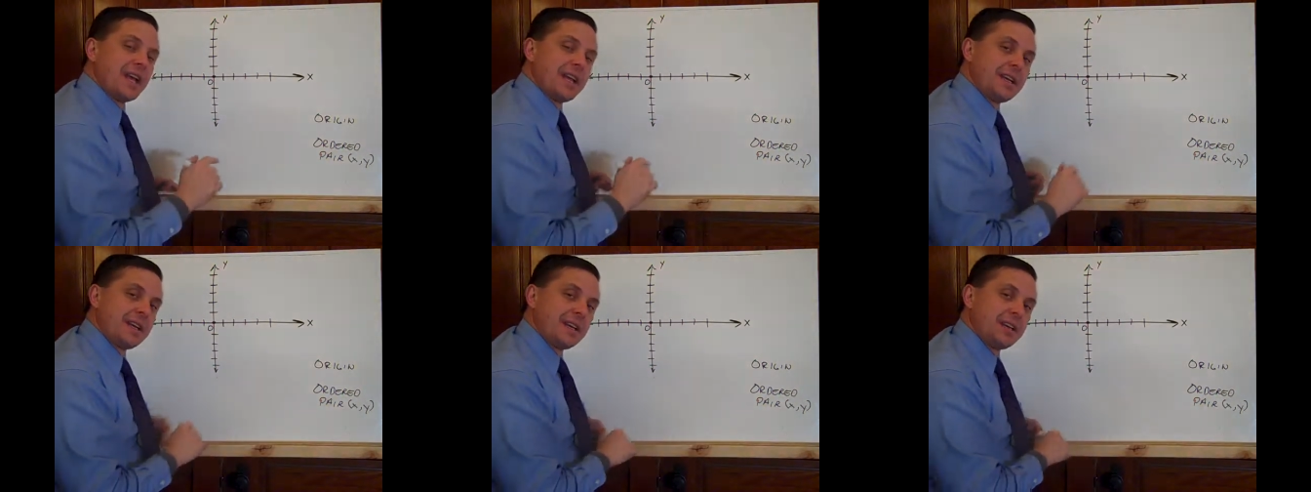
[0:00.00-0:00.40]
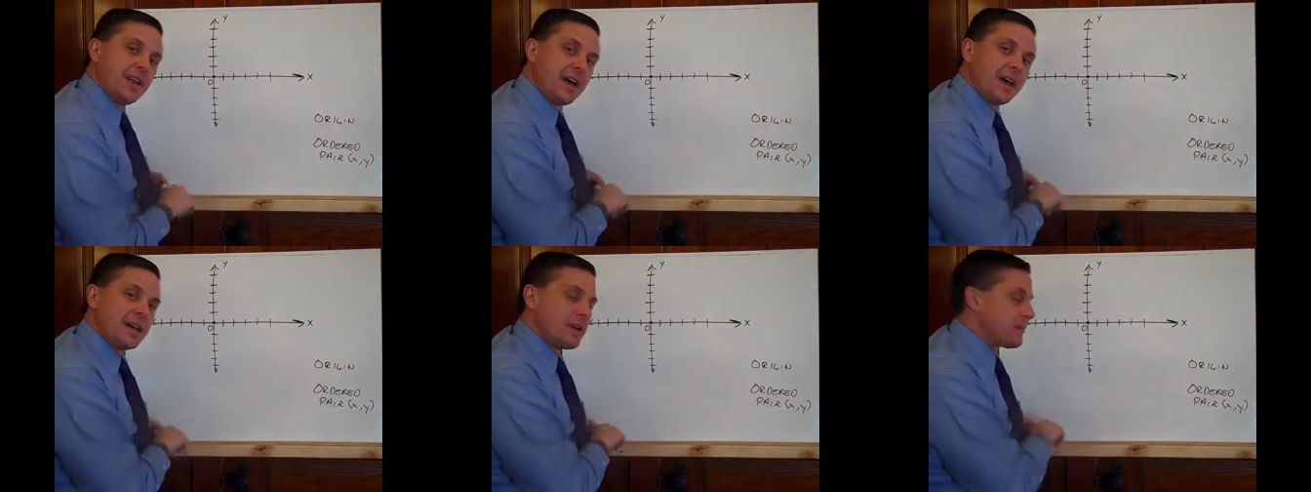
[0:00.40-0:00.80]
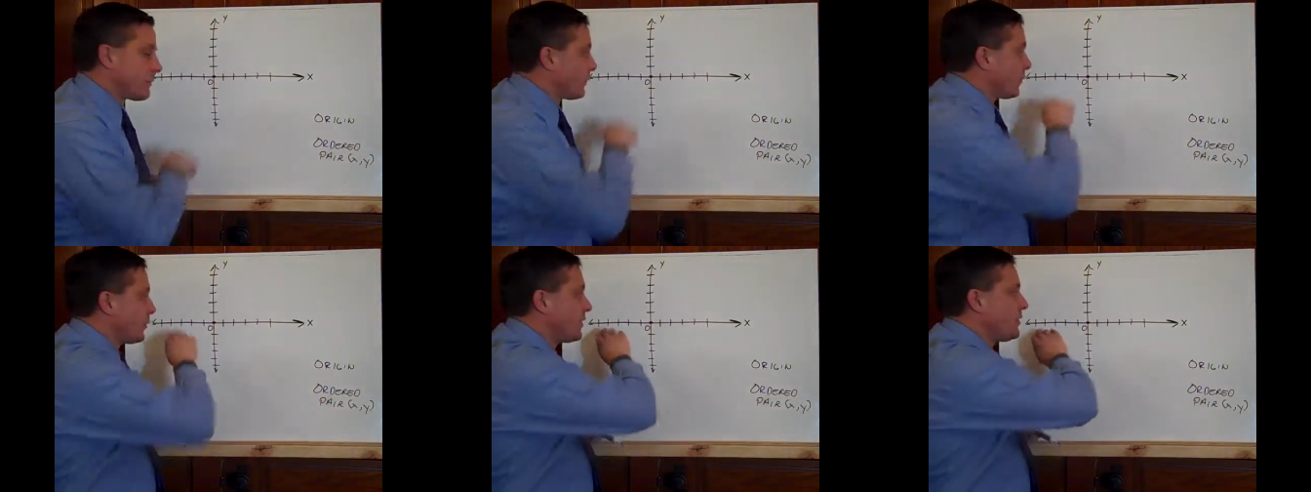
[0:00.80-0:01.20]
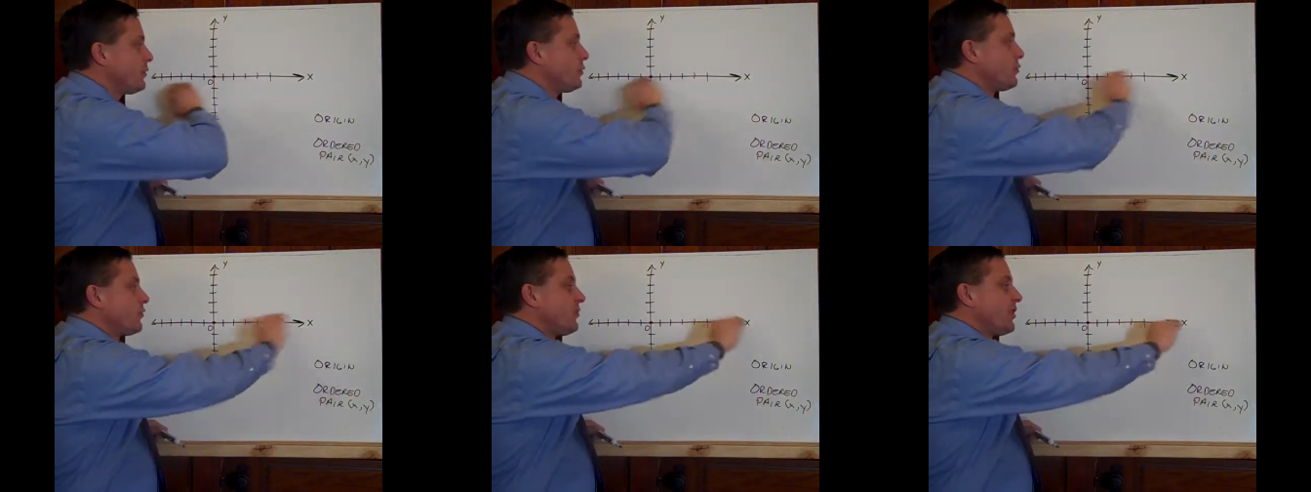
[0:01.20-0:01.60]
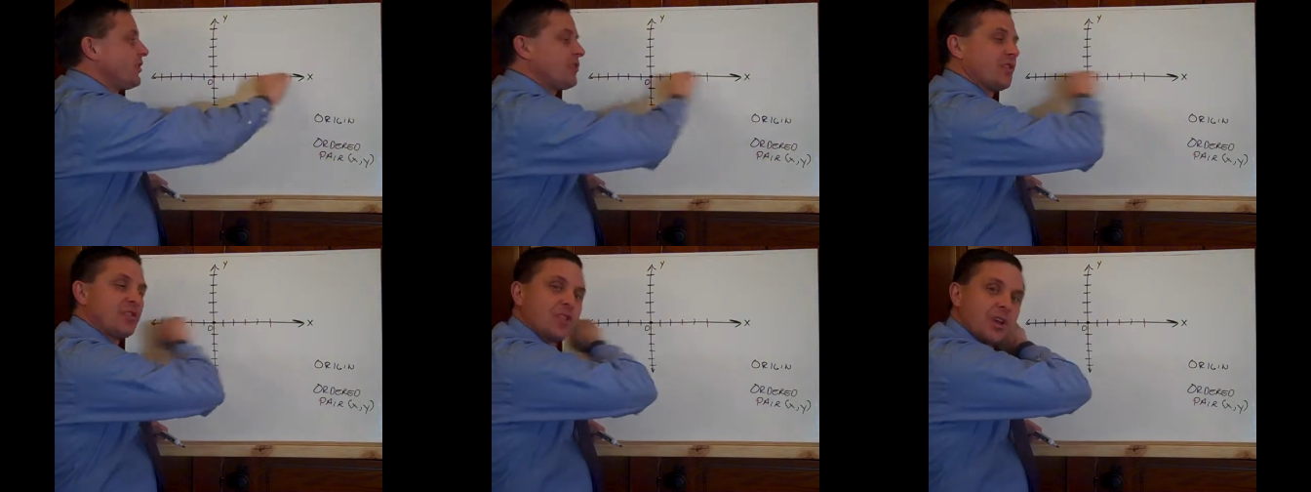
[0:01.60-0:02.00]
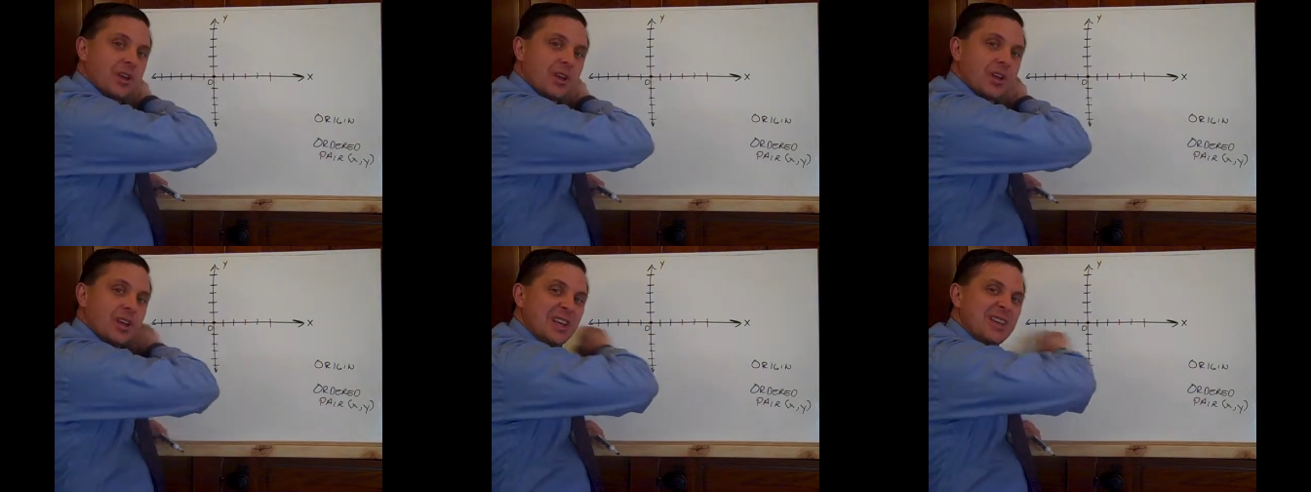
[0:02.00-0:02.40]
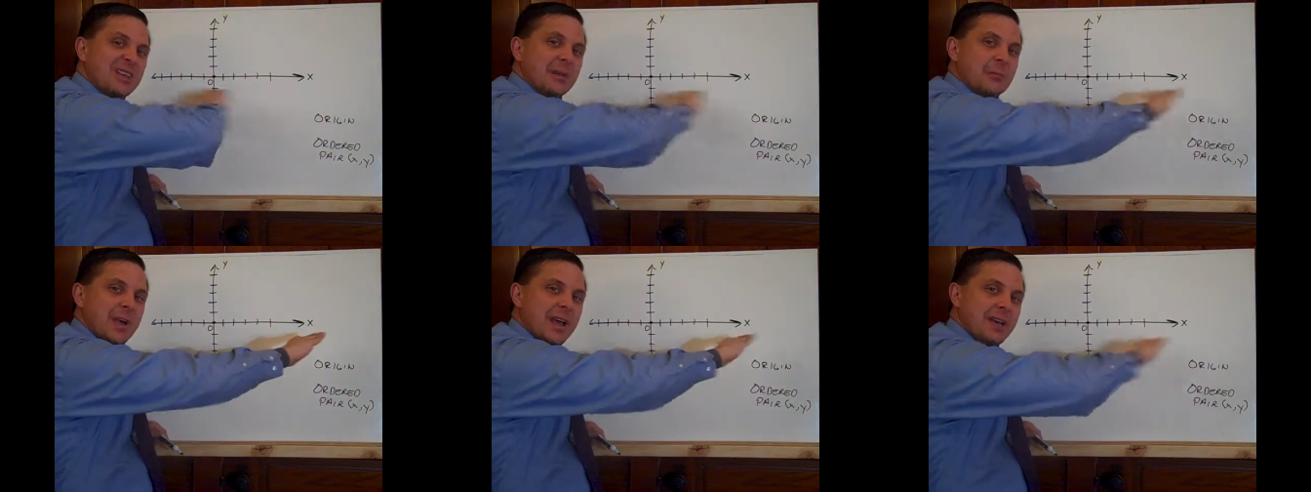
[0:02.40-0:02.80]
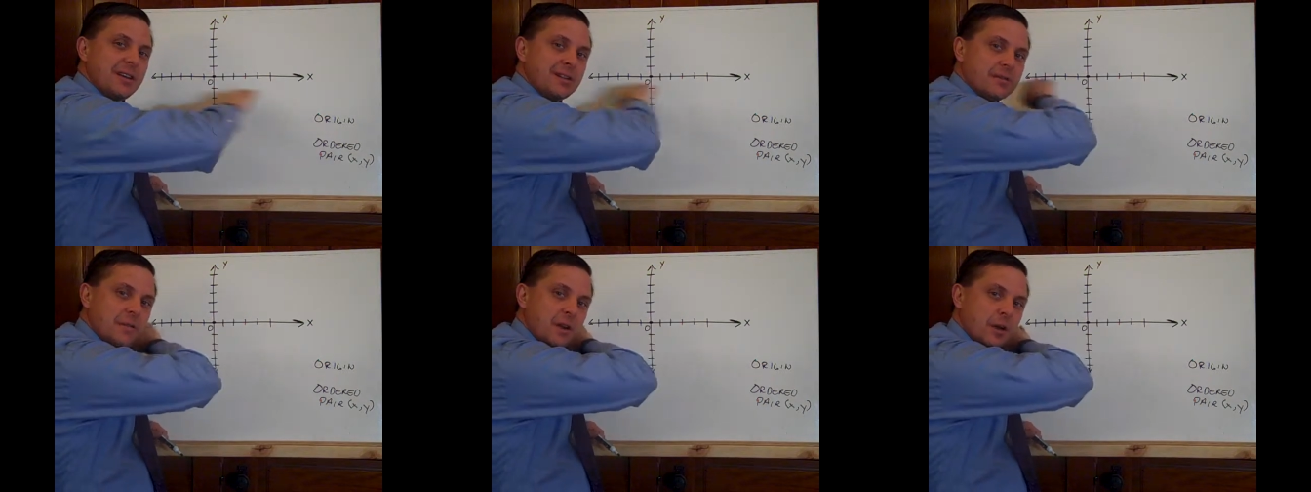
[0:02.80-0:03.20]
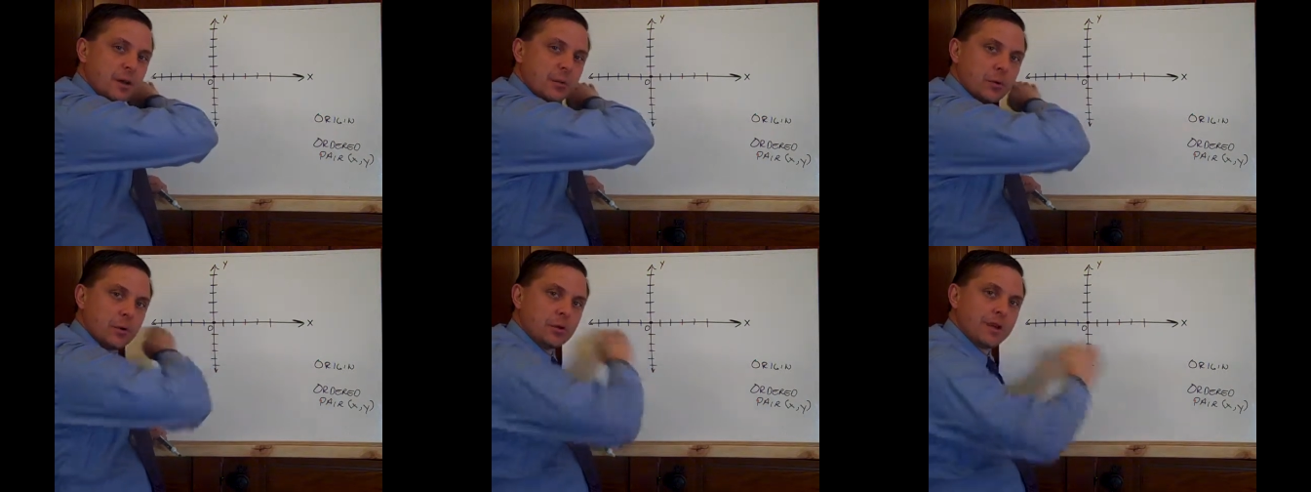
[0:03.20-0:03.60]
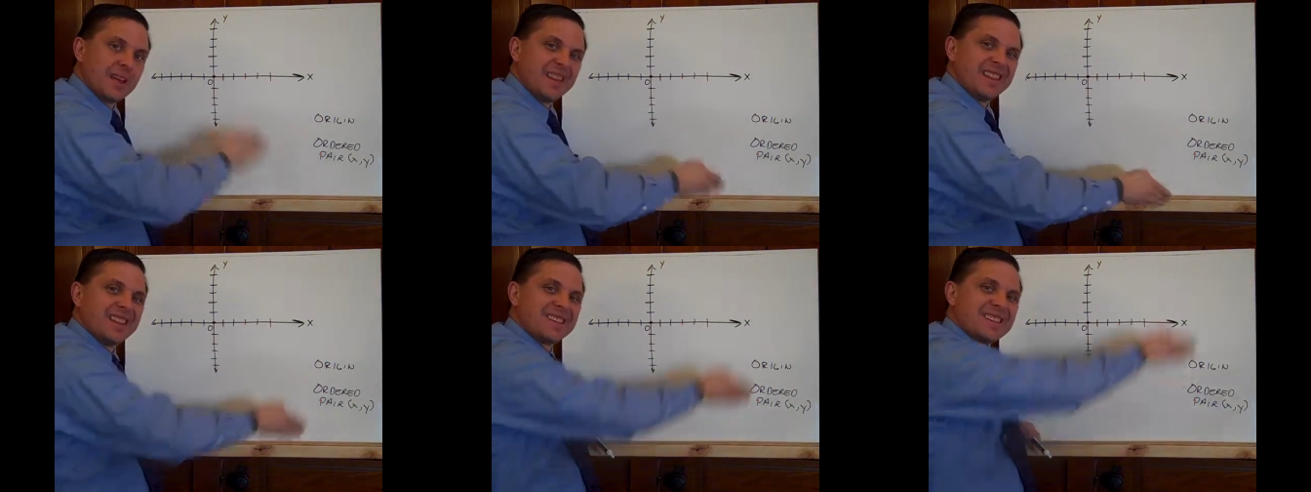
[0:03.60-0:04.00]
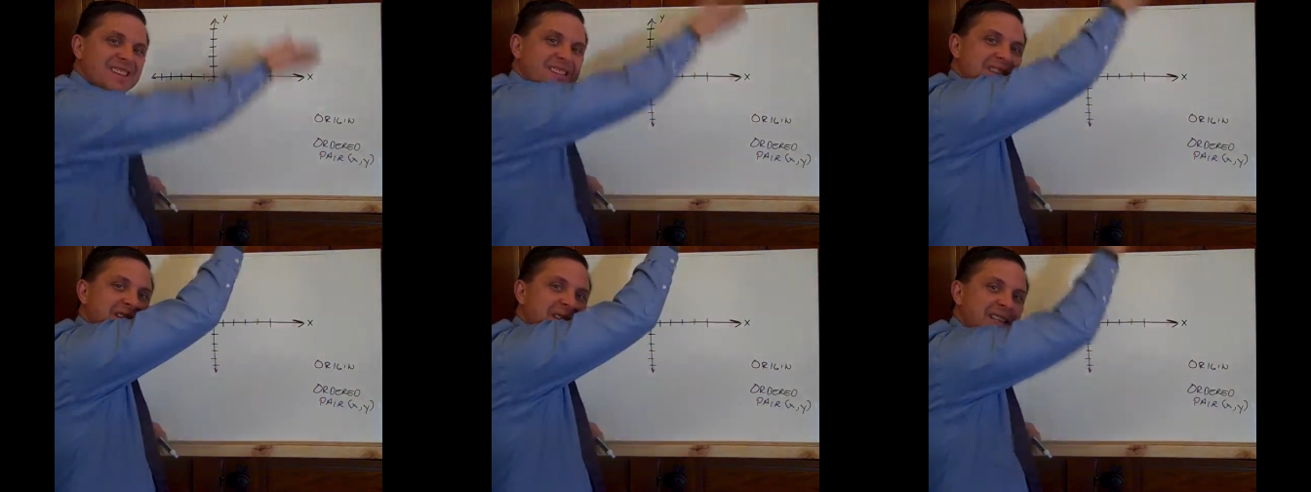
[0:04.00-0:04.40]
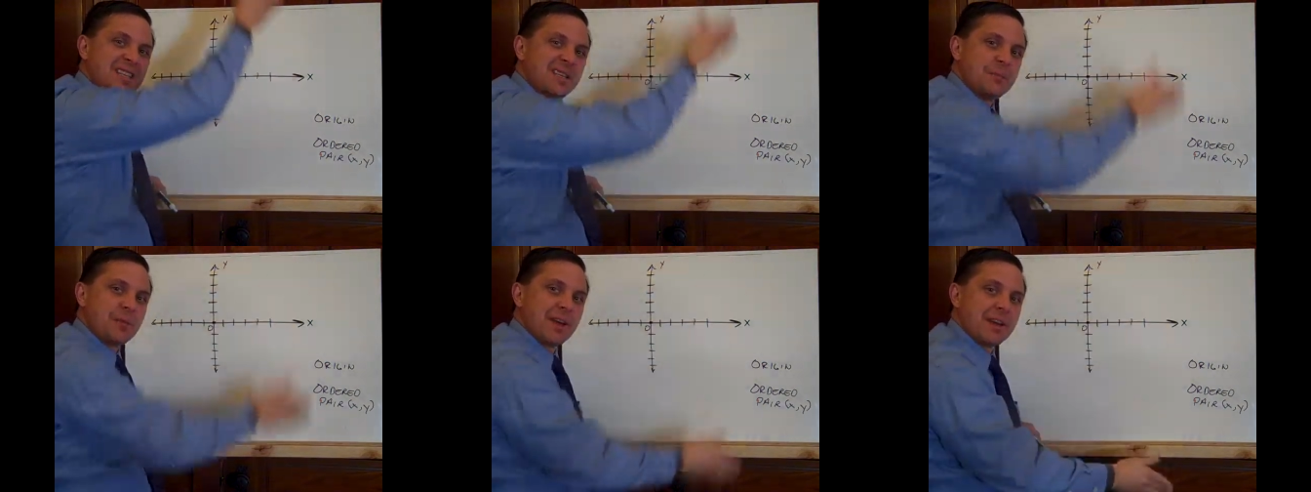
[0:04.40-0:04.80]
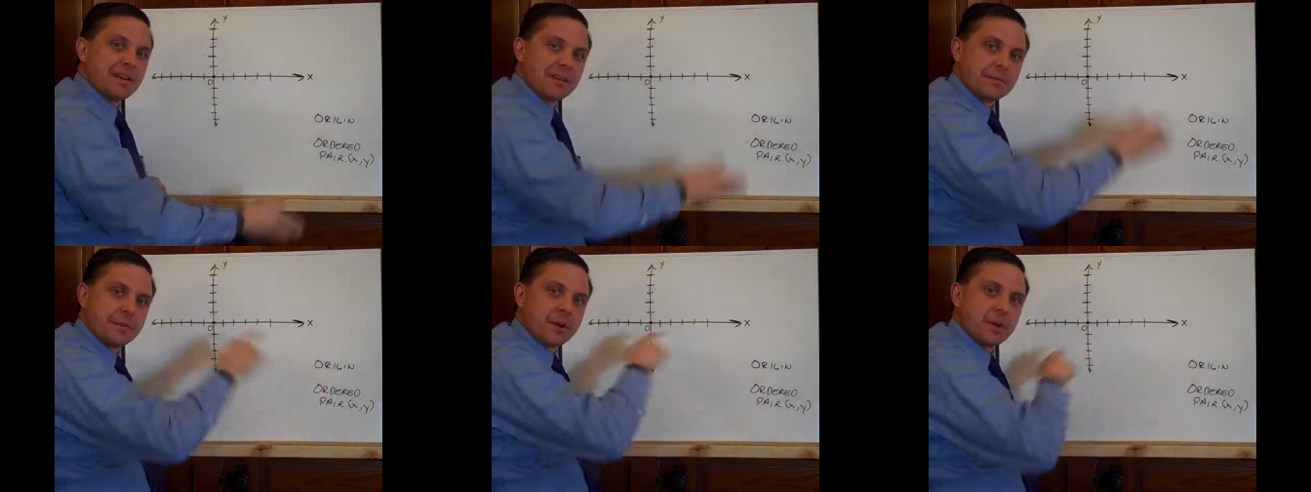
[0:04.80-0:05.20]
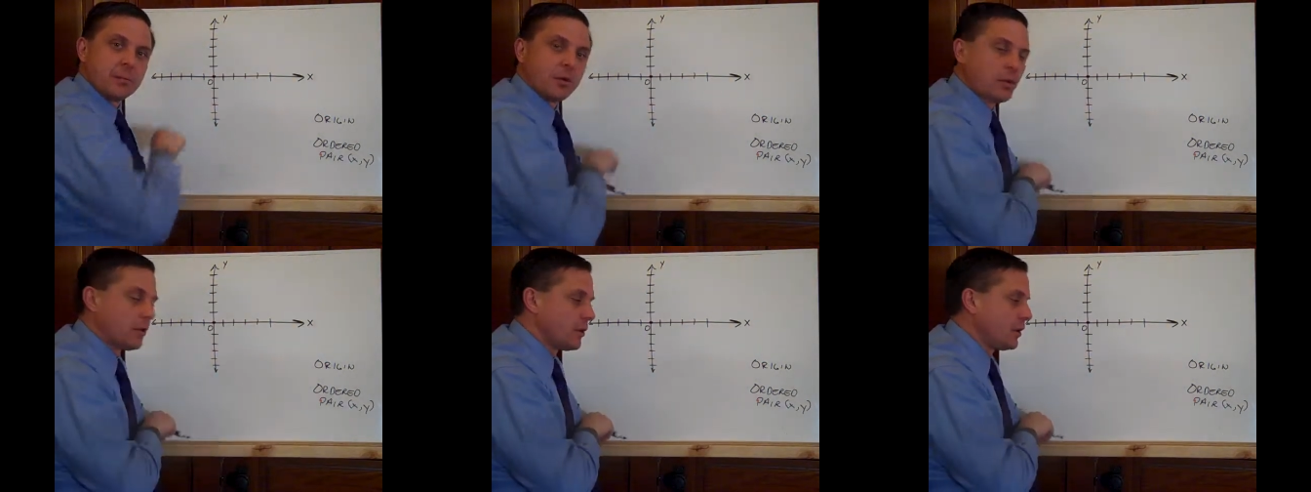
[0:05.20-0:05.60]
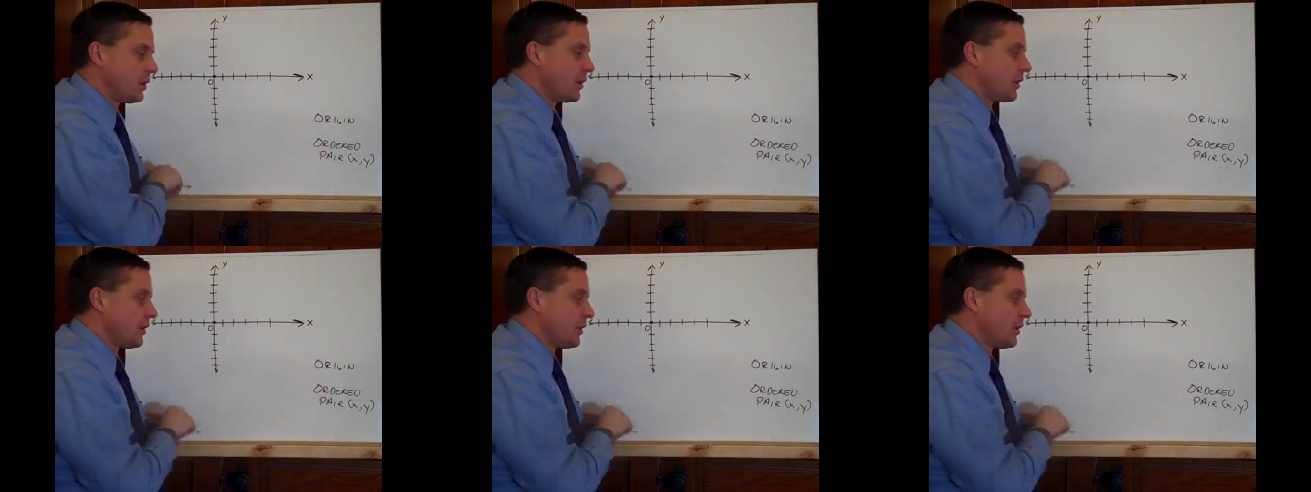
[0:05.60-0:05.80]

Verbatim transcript: And in life, we use this as the independent variable, and this is the dependent variable.